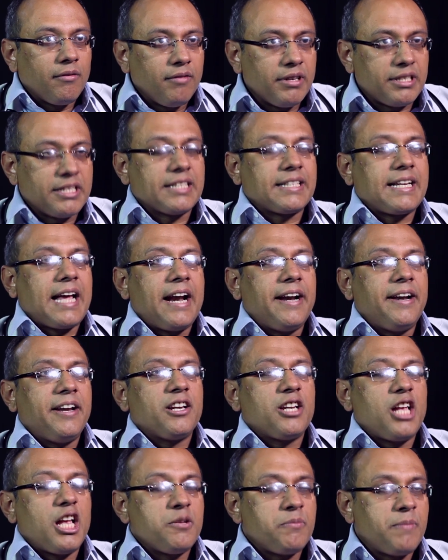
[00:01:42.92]
which is
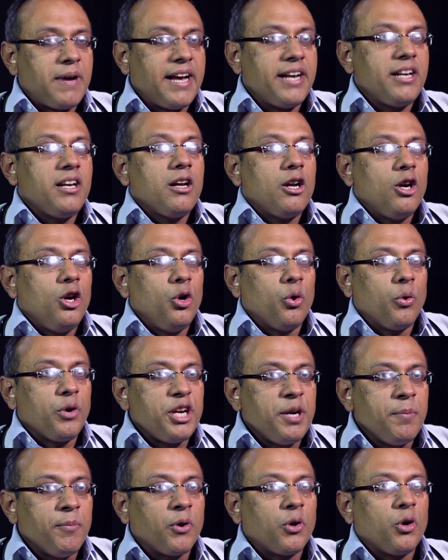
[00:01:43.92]
characterized by low
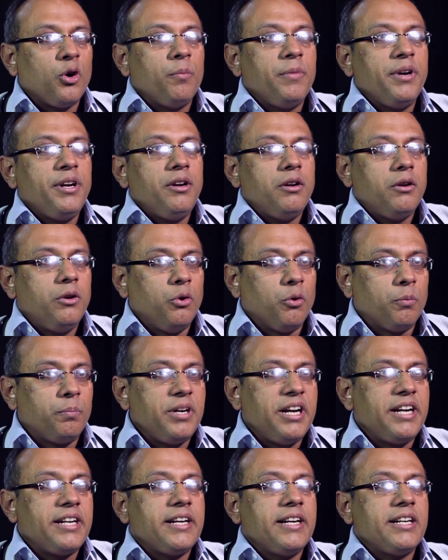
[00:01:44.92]
hemoglobin, low
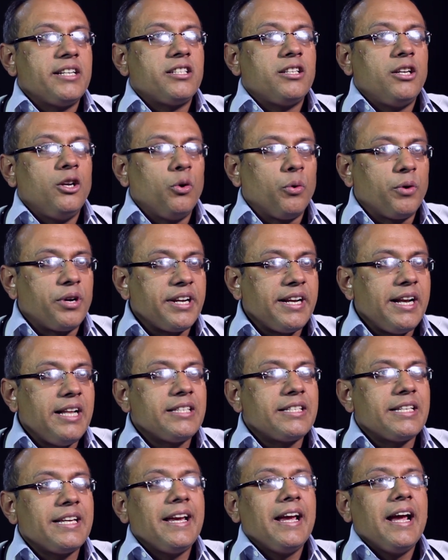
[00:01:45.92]
platelets, low
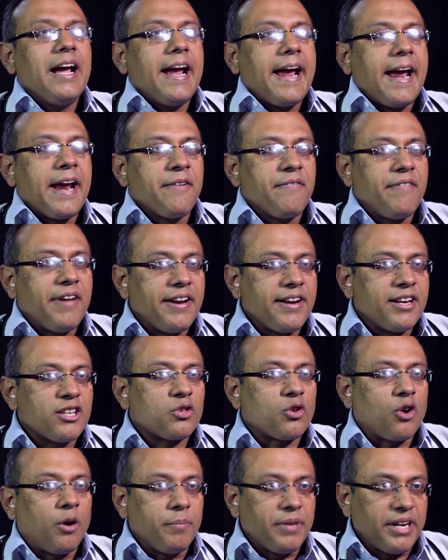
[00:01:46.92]
TLC in
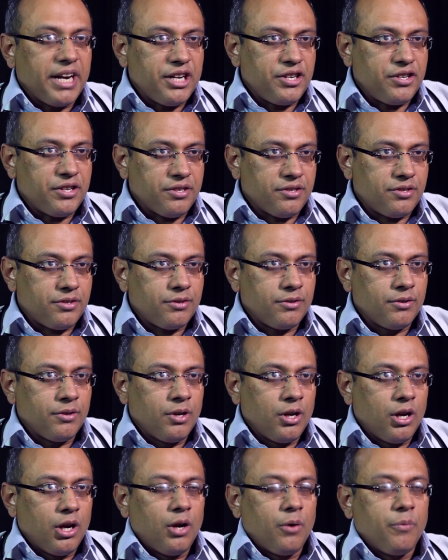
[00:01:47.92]
various combinations.
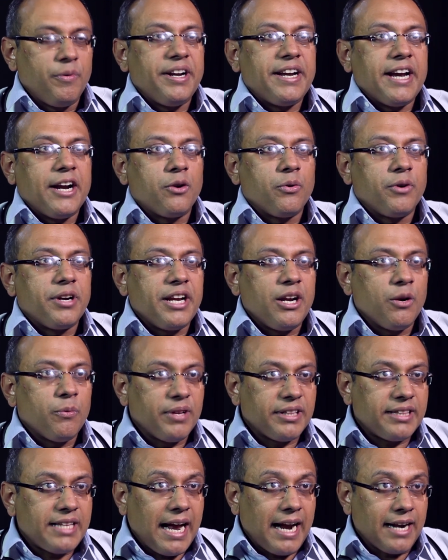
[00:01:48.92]
We tend to deal
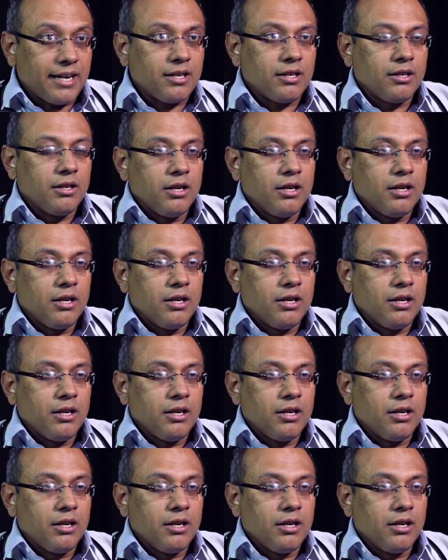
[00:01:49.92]
with that.